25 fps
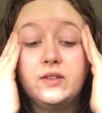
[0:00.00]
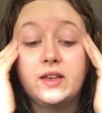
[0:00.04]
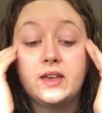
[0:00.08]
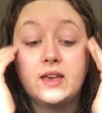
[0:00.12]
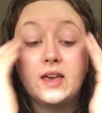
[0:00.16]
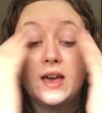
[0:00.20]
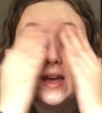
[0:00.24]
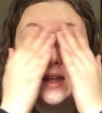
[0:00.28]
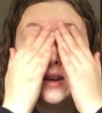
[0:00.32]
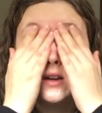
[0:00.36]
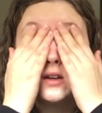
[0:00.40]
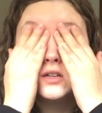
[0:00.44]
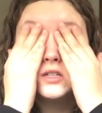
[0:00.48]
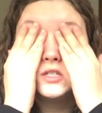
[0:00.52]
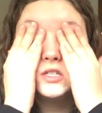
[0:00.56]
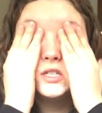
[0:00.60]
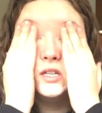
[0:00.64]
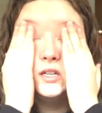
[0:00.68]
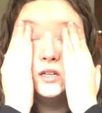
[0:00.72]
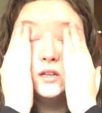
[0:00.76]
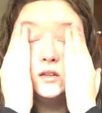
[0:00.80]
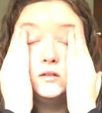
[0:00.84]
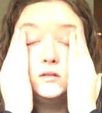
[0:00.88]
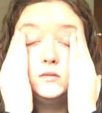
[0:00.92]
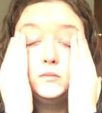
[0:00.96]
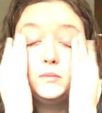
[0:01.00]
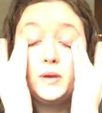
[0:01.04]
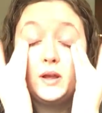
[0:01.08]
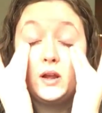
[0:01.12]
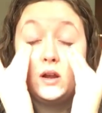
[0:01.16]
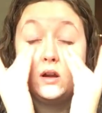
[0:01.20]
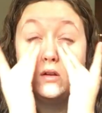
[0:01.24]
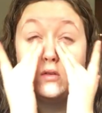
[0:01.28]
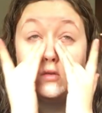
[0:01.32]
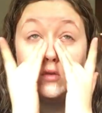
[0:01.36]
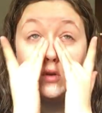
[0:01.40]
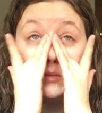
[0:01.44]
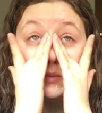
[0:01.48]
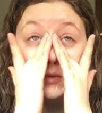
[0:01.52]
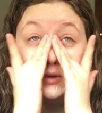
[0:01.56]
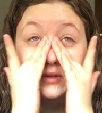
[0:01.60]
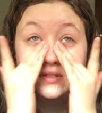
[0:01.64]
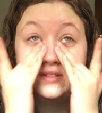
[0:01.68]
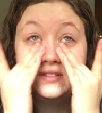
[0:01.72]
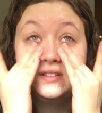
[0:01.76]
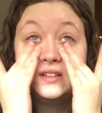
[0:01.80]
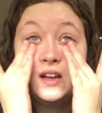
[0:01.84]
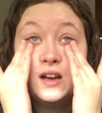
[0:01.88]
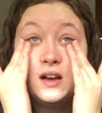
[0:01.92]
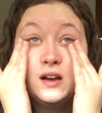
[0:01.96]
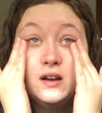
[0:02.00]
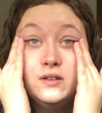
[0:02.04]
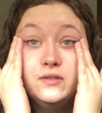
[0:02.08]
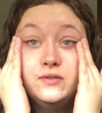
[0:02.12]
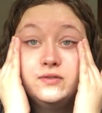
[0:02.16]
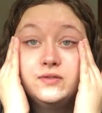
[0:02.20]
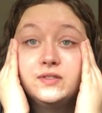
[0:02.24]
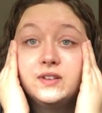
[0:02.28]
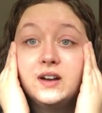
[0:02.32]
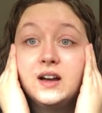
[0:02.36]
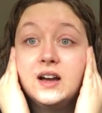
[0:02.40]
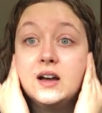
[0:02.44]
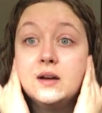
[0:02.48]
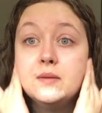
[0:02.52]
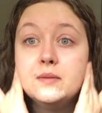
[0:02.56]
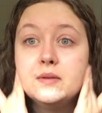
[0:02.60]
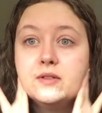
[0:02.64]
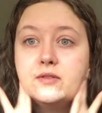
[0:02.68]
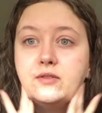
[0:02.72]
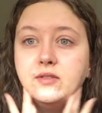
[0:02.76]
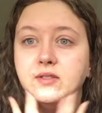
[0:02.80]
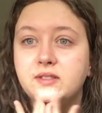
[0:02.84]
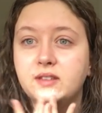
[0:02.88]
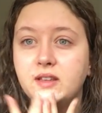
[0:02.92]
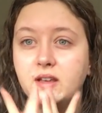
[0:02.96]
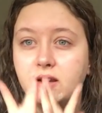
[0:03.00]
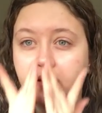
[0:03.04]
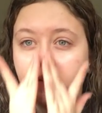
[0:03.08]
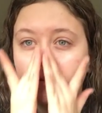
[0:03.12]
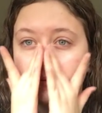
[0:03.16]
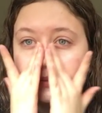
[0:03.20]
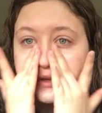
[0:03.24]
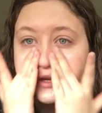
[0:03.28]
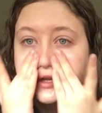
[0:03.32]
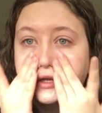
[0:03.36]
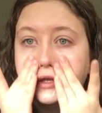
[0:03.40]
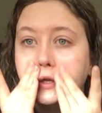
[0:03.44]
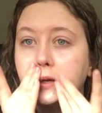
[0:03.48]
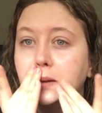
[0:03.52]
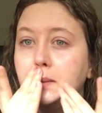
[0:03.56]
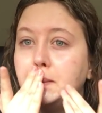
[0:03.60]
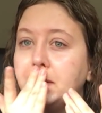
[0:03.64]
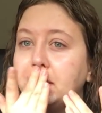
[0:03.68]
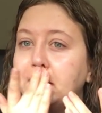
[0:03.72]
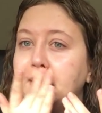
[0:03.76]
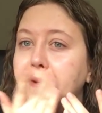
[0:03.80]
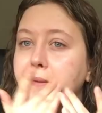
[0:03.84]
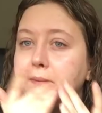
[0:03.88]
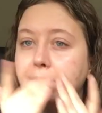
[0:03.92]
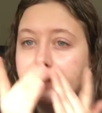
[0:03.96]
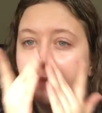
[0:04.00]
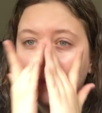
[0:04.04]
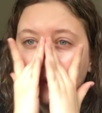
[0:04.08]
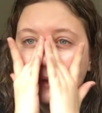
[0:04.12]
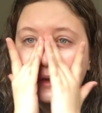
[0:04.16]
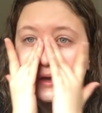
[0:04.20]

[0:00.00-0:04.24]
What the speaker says: like, energy to paranormal stuff. It scares me a little bit.